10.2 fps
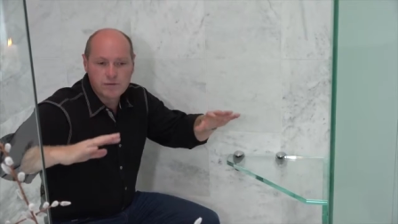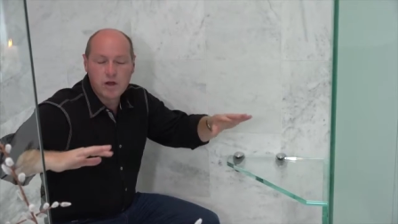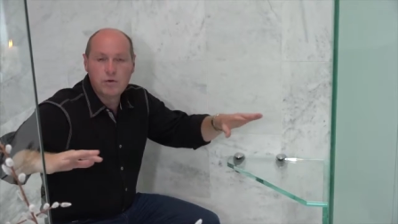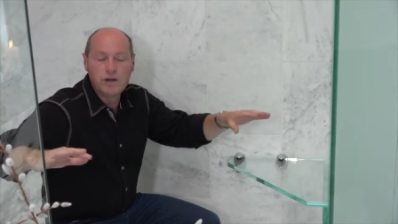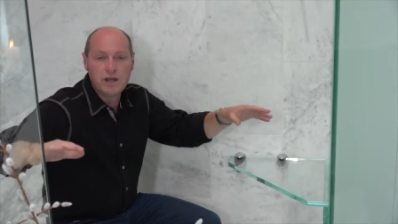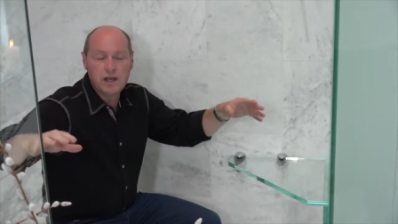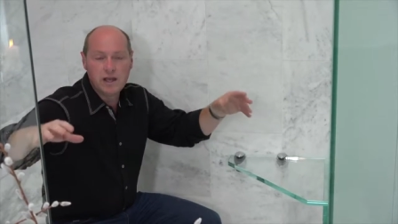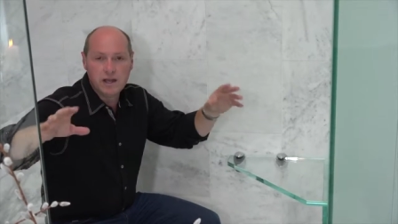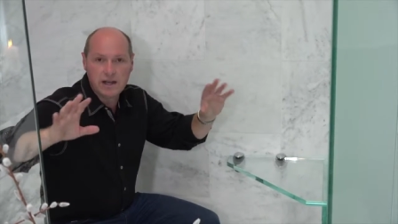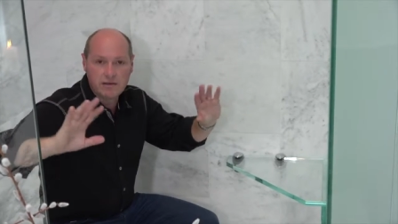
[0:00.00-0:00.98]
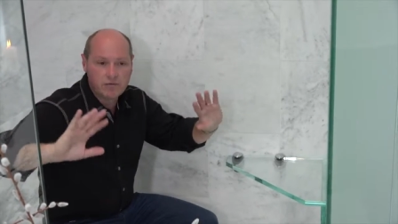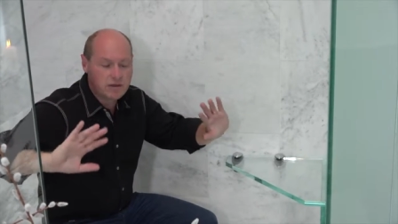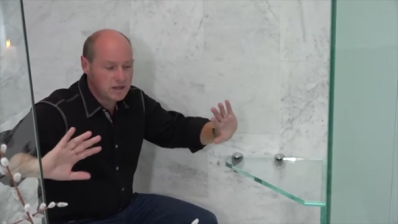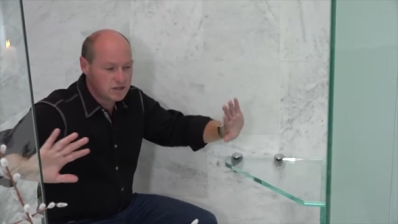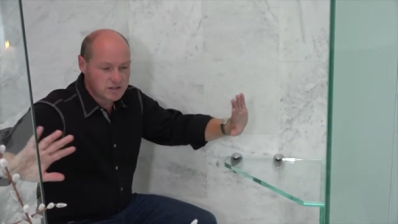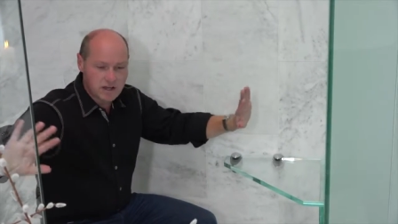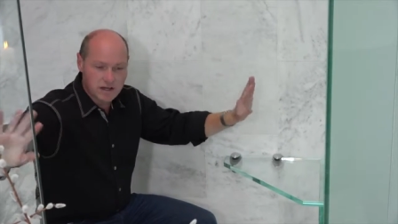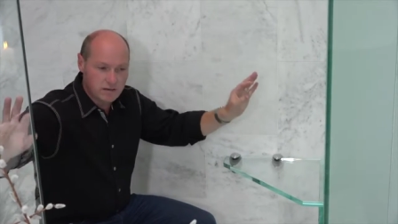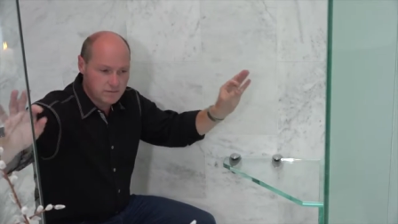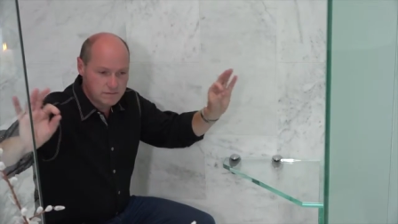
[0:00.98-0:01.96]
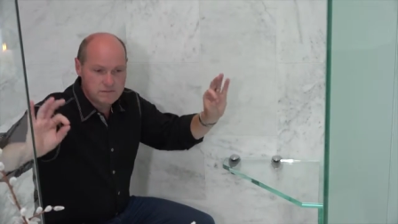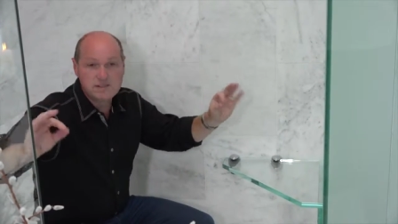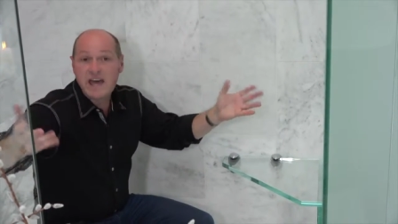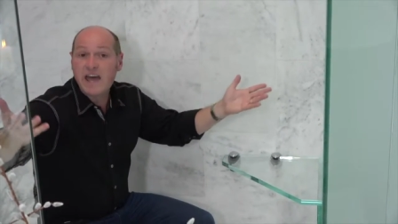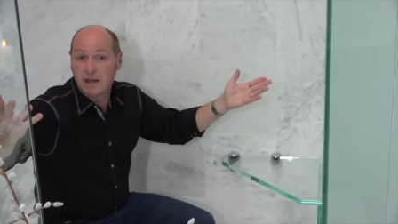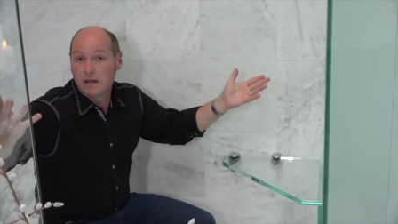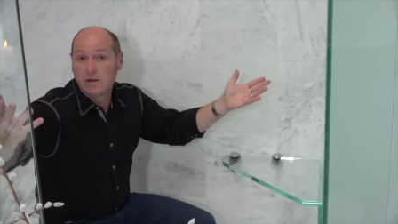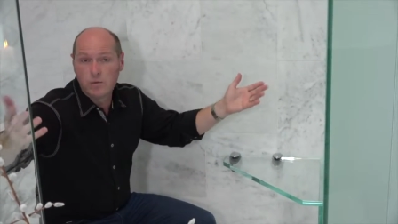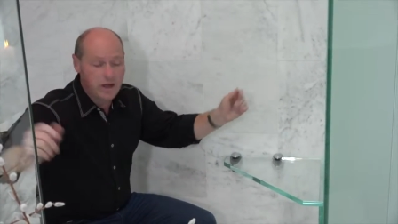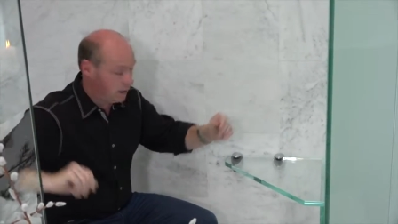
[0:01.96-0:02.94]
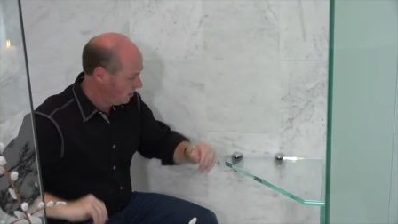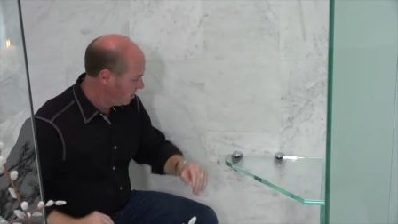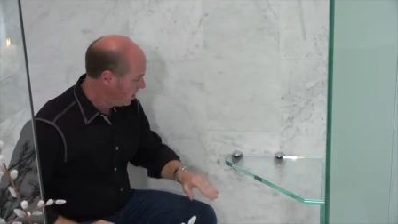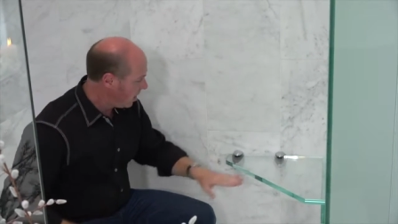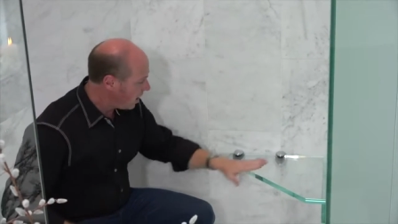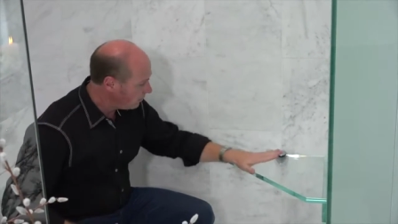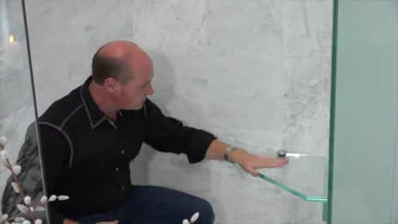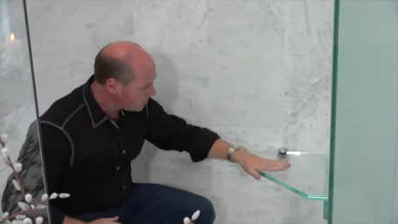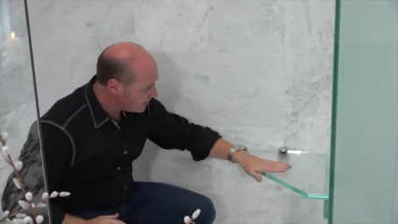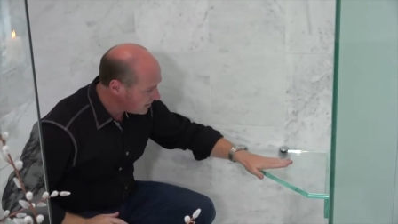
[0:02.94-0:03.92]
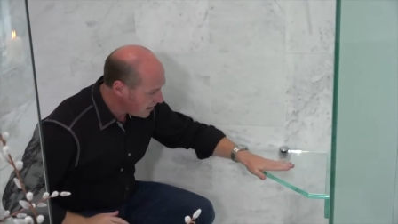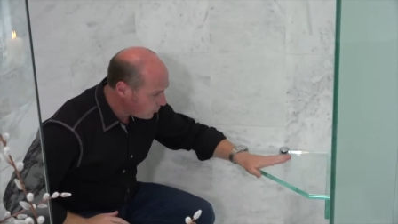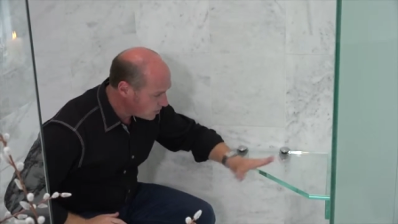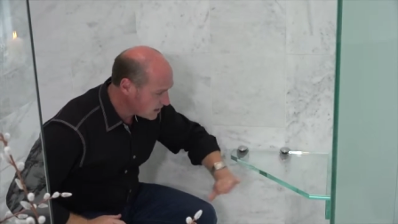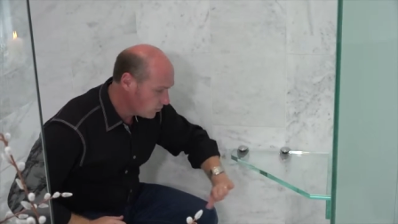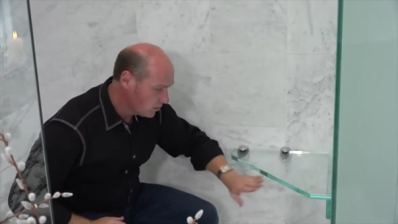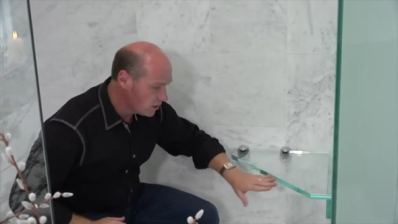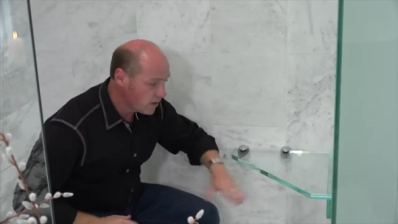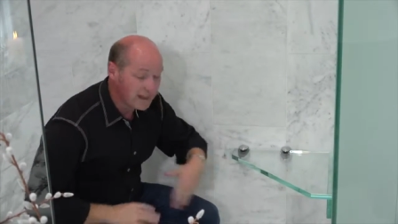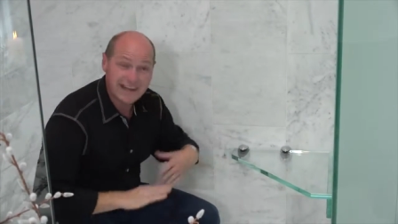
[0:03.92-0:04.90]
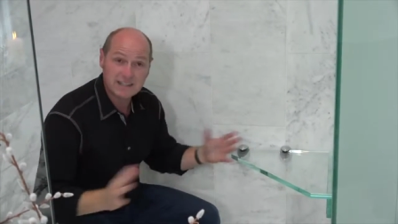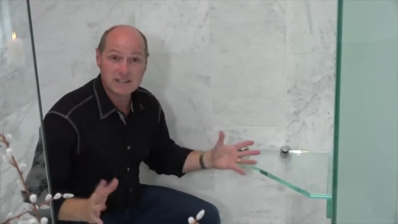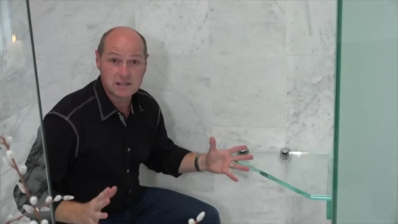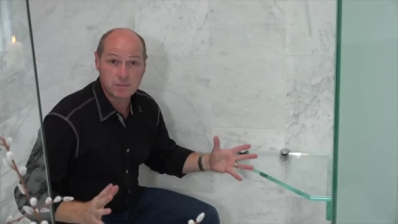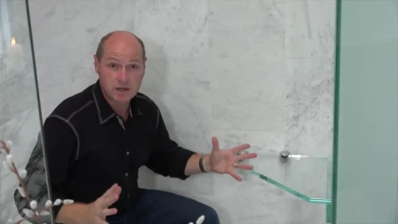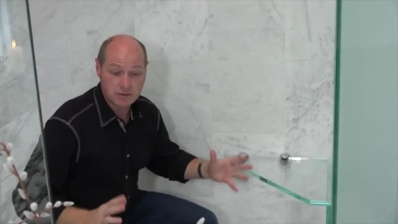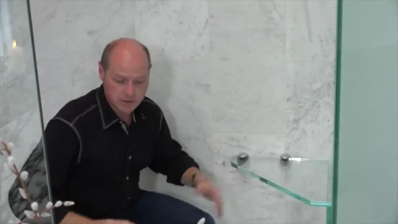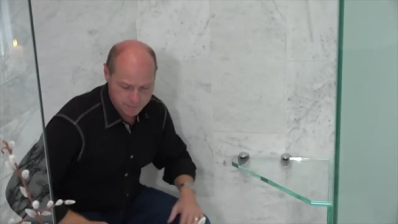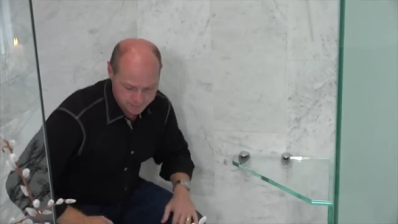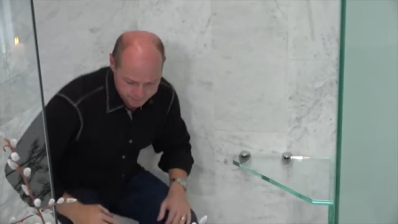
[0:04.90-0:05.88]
floating and everything just kind of zen in a way. So I think that works out really well, and it disappears.